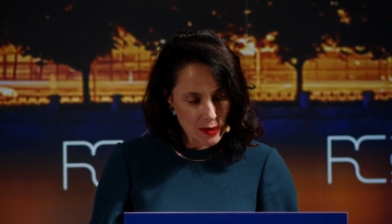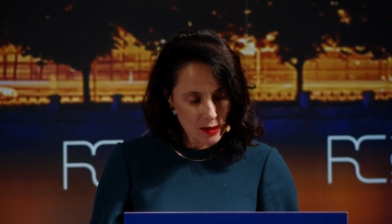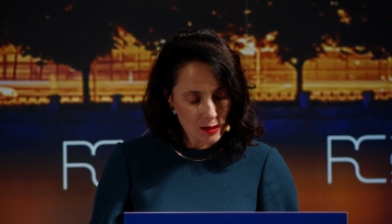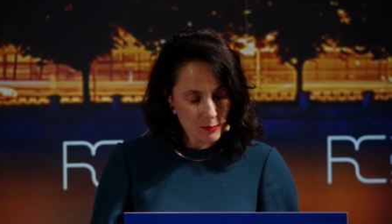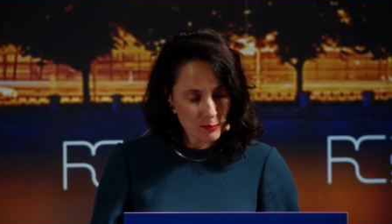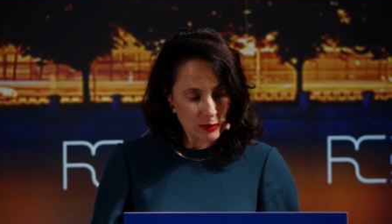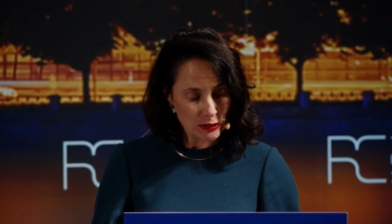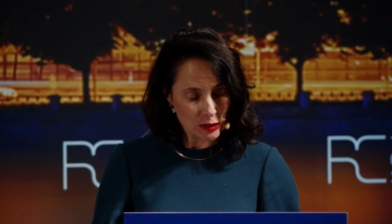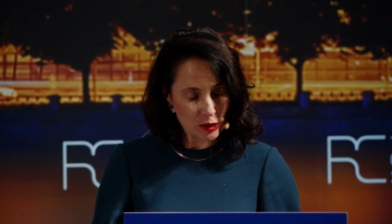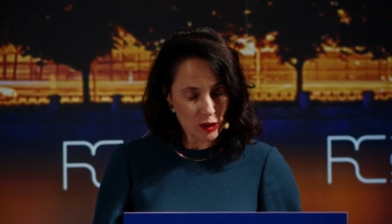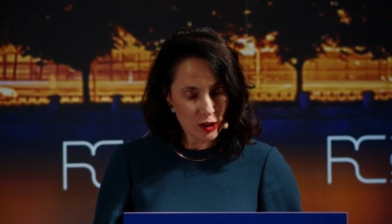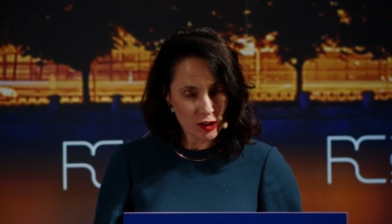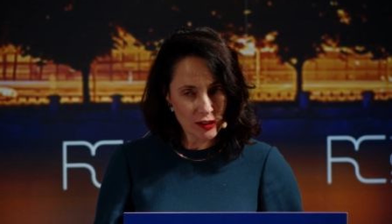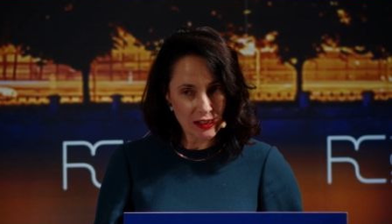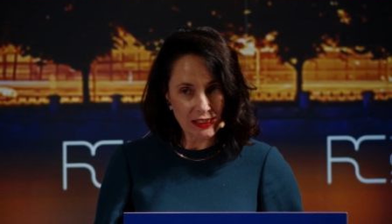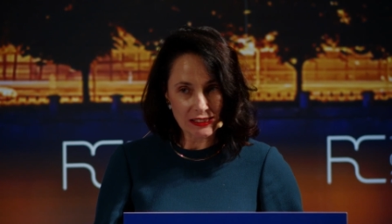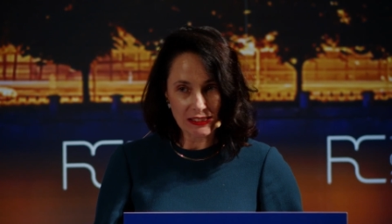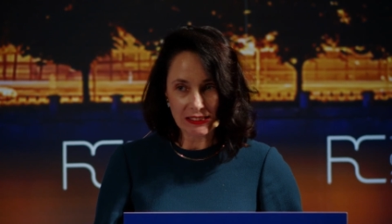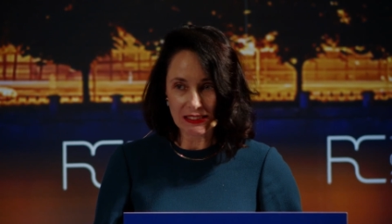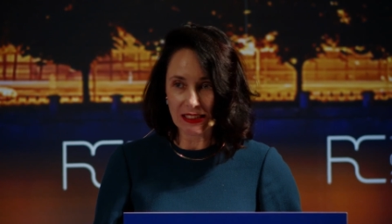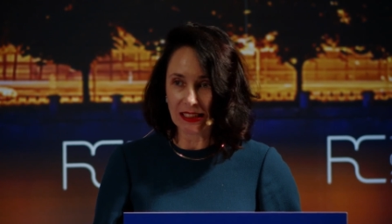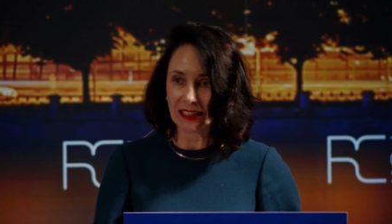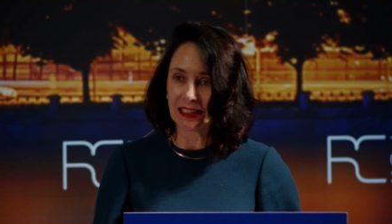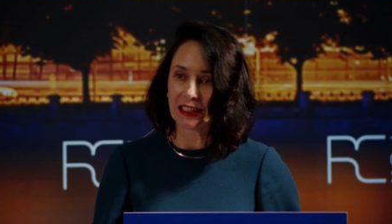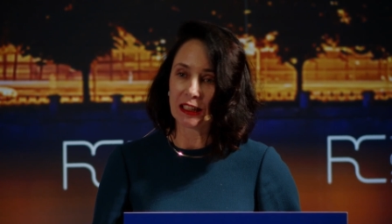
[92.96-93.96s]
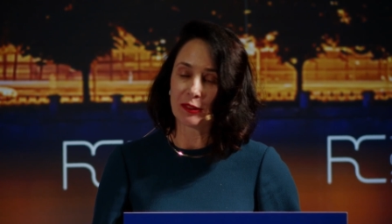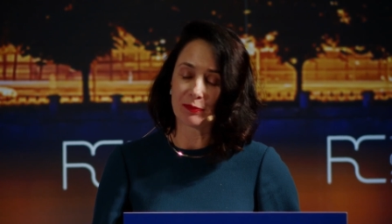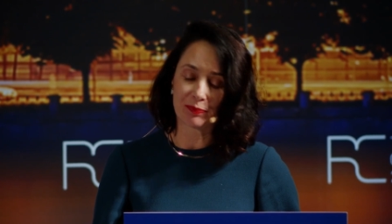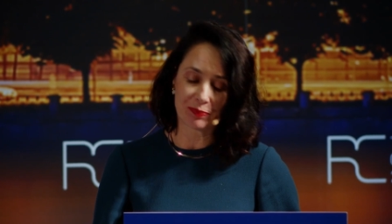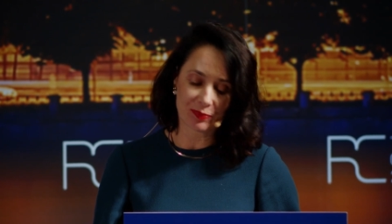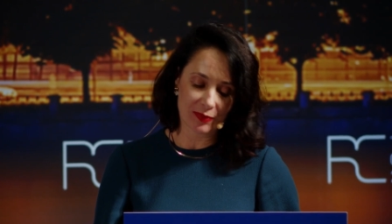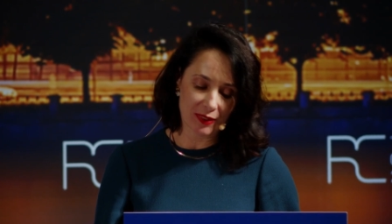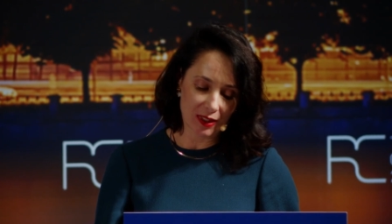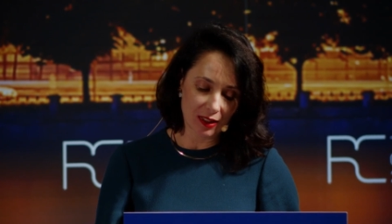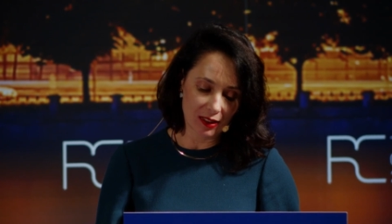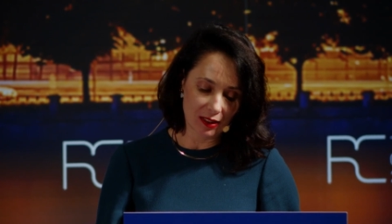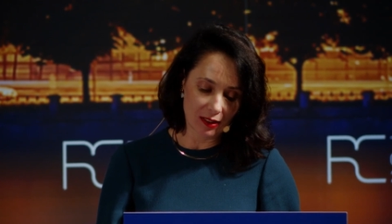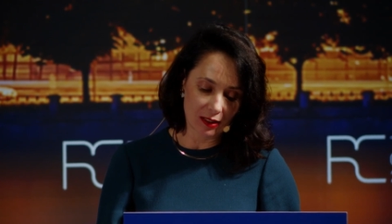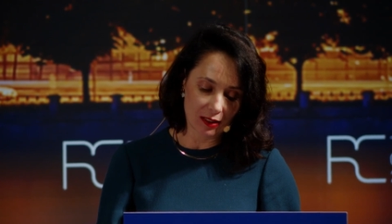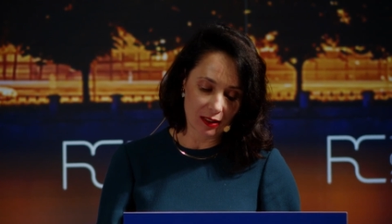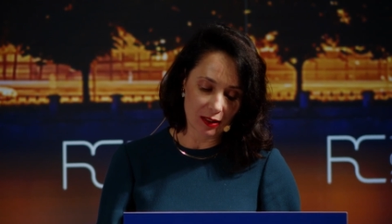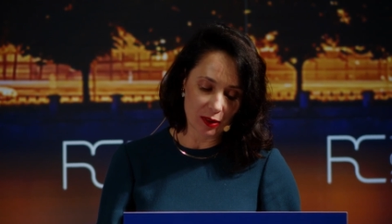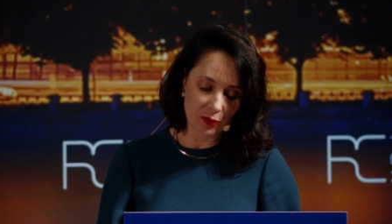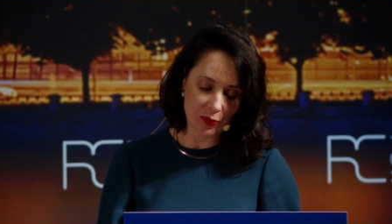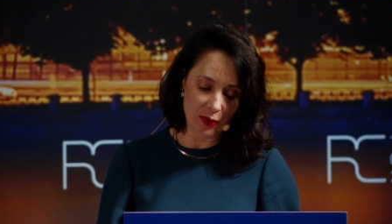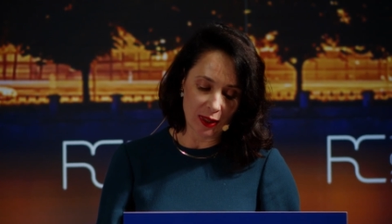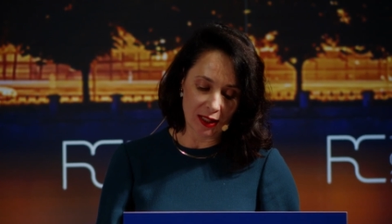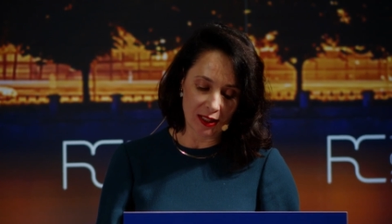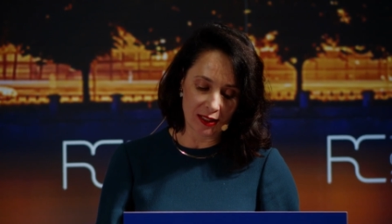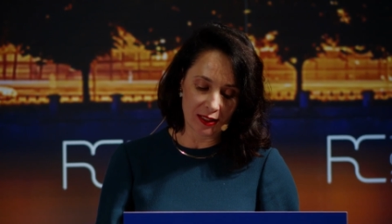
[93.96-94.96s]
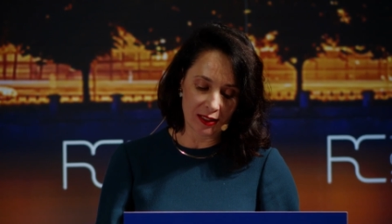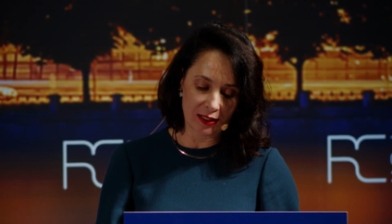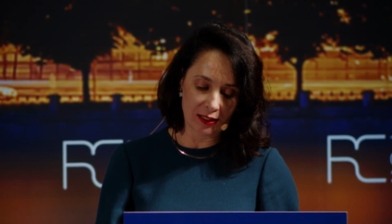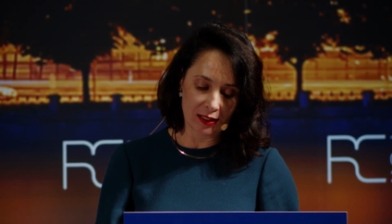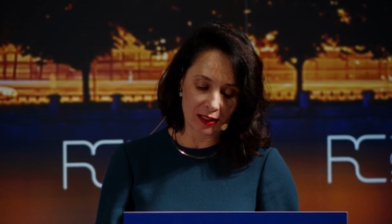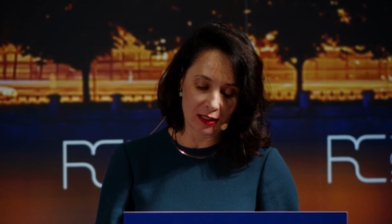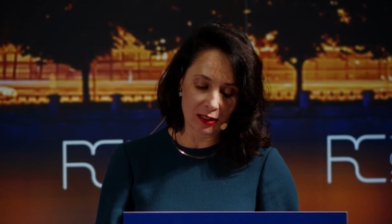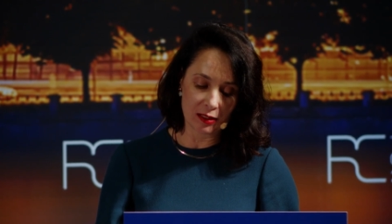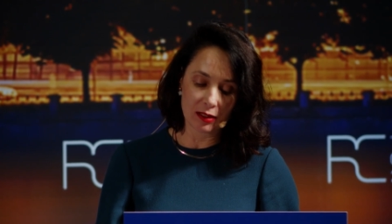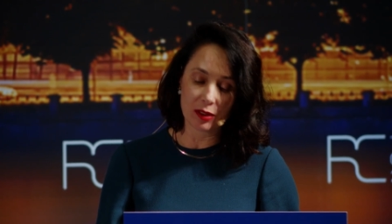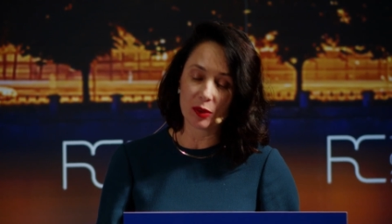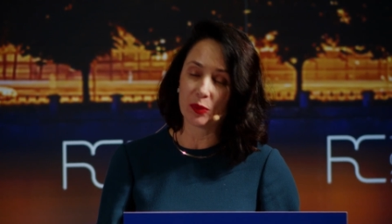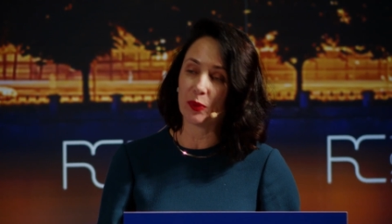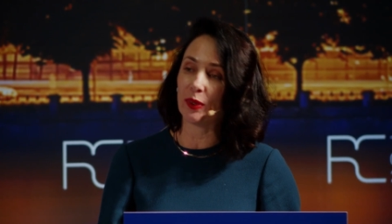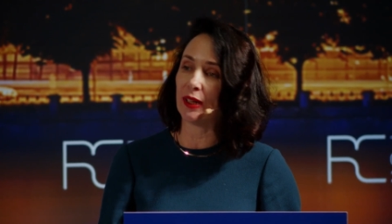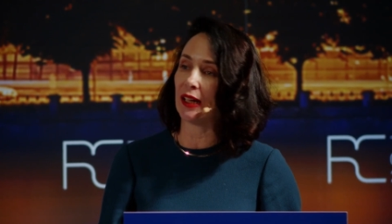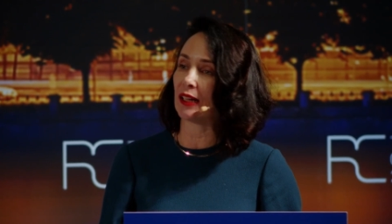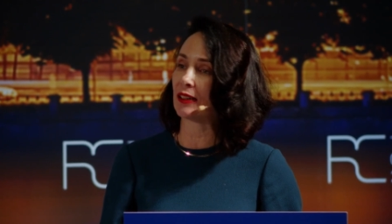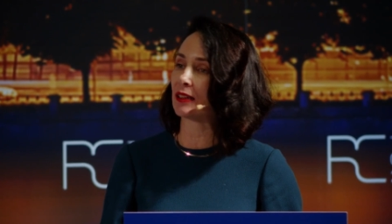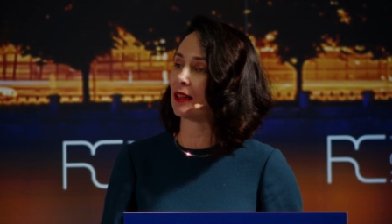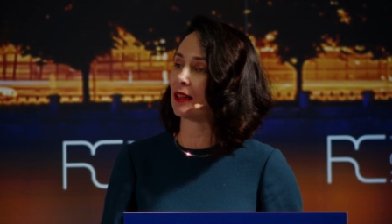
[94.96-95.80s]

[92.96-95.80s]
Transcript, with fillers: But honestly, when uh, we at